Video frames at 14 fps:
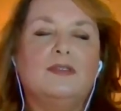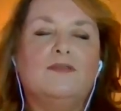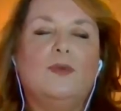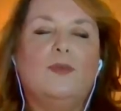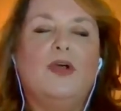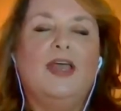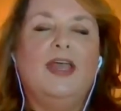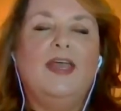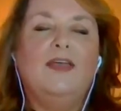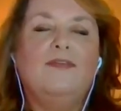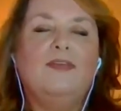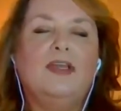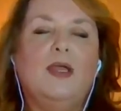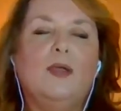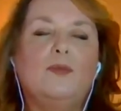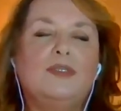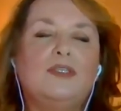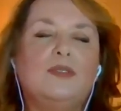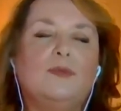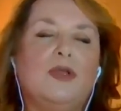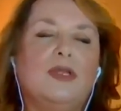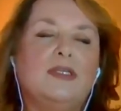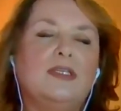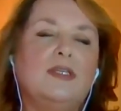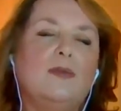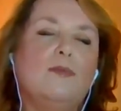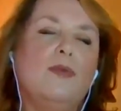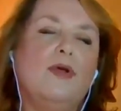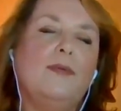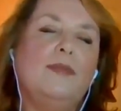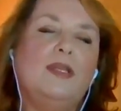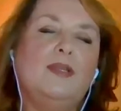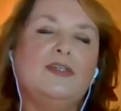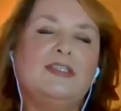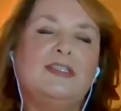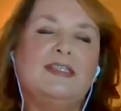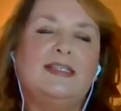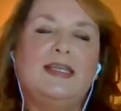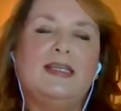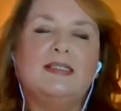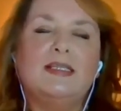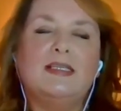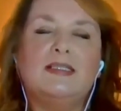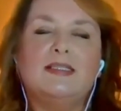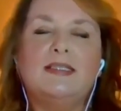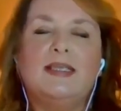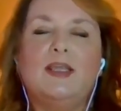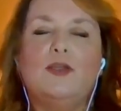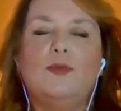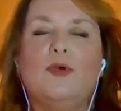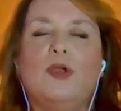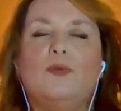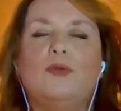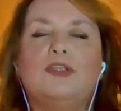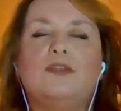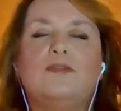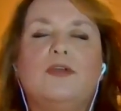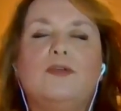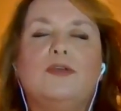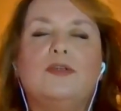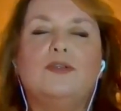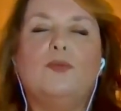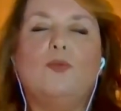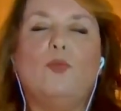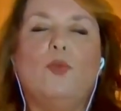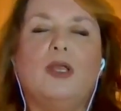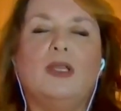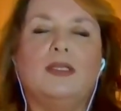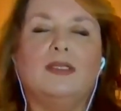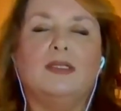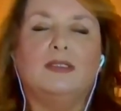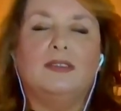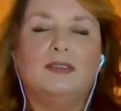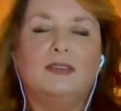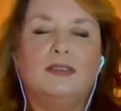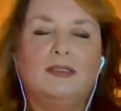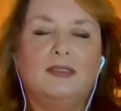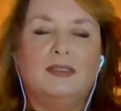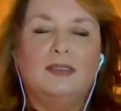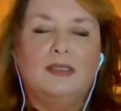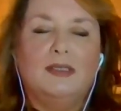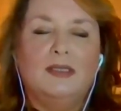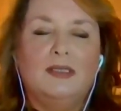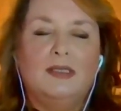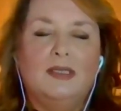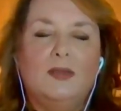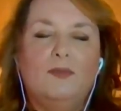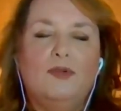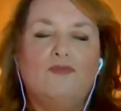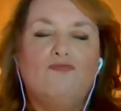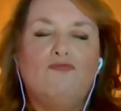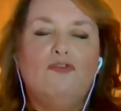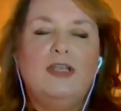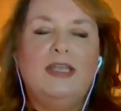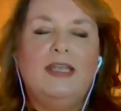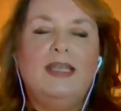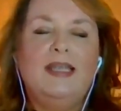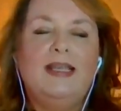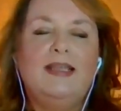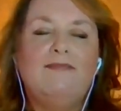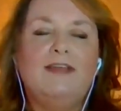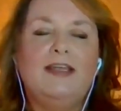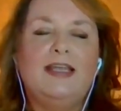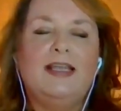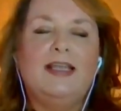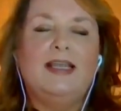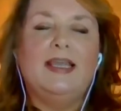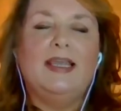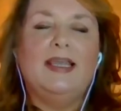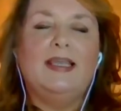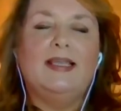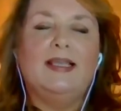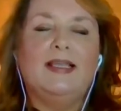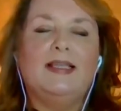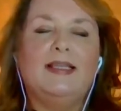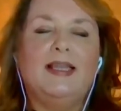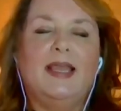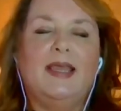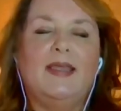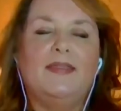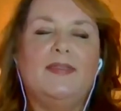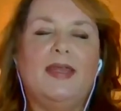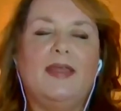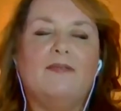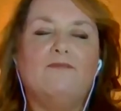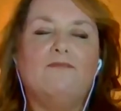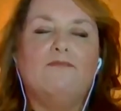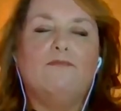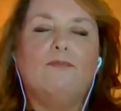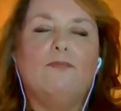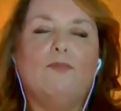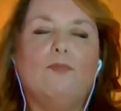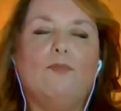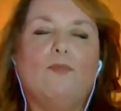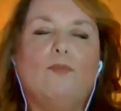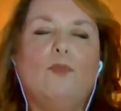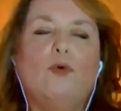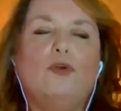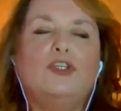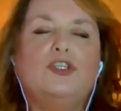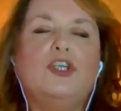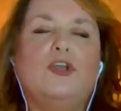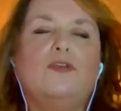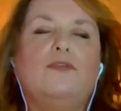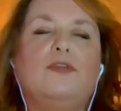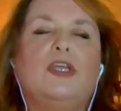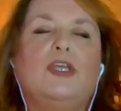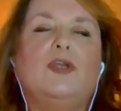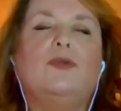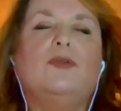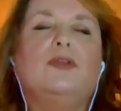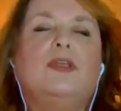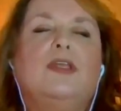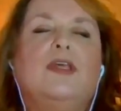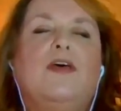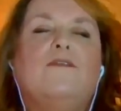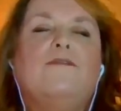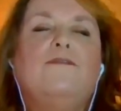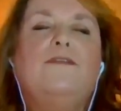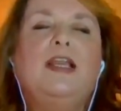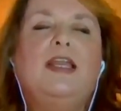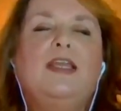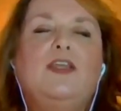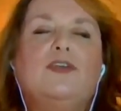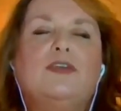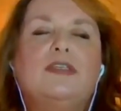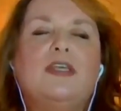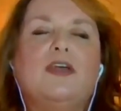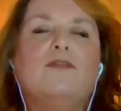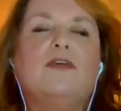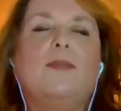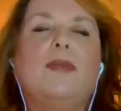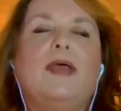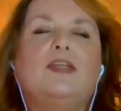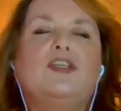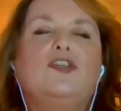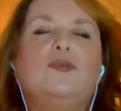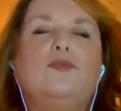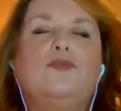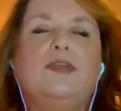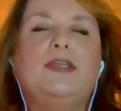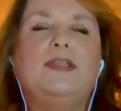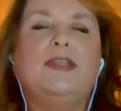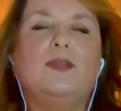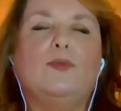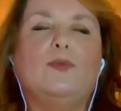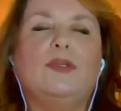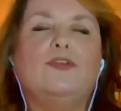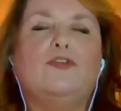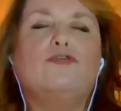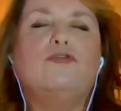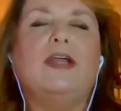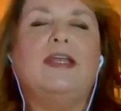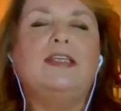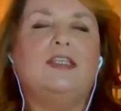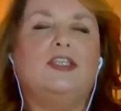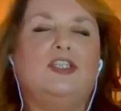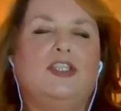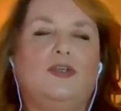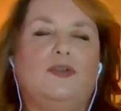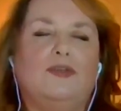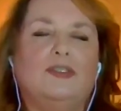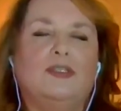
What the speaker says: for whatever comes to mind. And it might be lots of things, as I say, you might want to focus on one. But really, really let that wash over you, filling yourself up as you breathe in with gratitude.